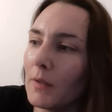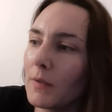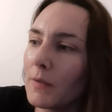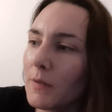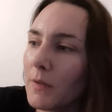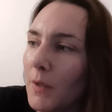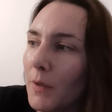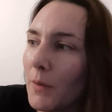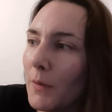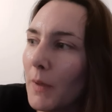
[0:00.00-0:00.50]

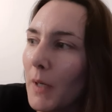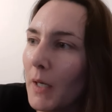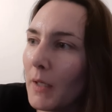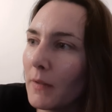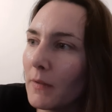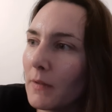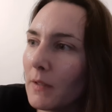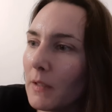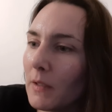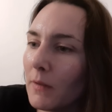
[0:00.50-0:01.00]
So I
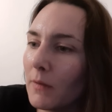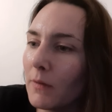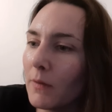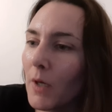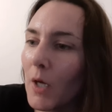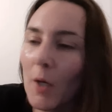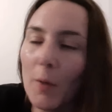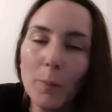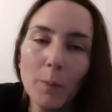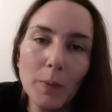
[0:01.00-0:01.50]
still need to
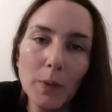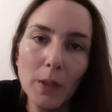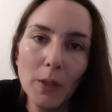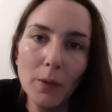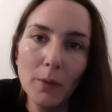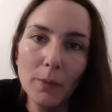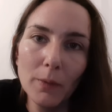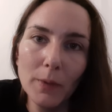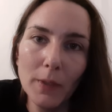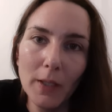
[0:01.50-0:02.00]

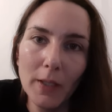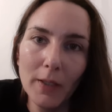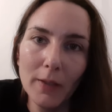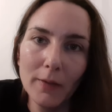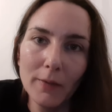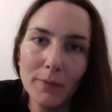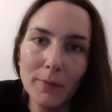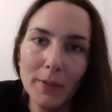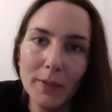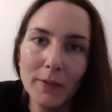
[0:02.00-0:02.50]
upload
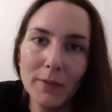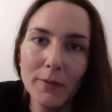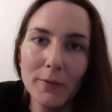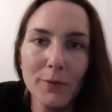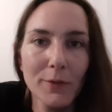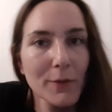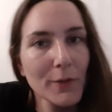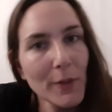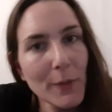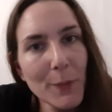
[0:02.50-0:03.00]
and write a
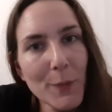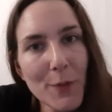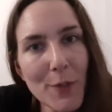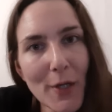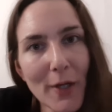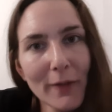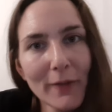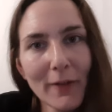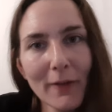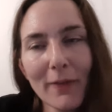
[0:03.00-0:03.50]

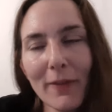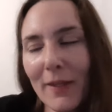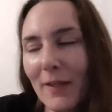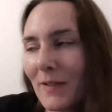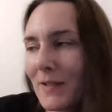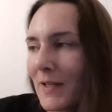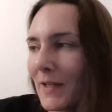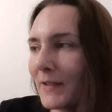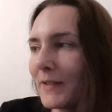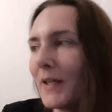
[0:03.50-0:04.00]
description and
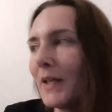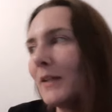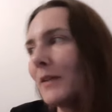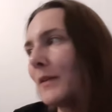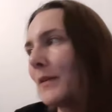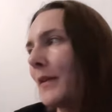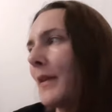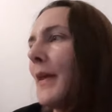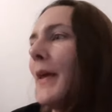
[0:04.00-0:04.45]
things like that.